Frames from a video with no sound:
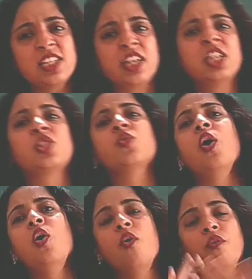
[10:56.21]
It is
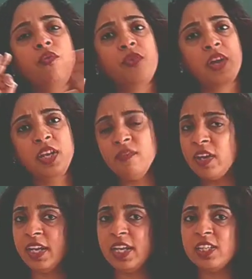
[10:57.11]
very,
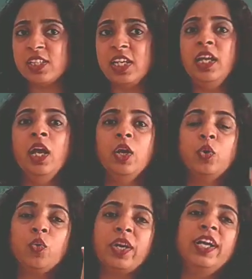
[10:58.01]
very easy
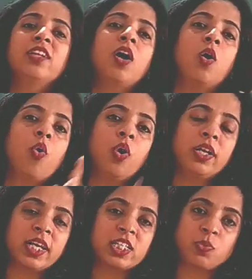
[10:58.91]
to read the whole
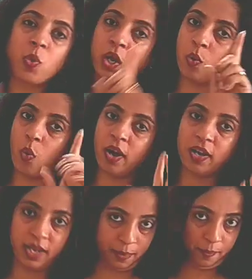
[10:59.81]
textbook in 1
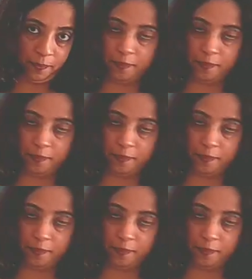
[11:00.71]
day.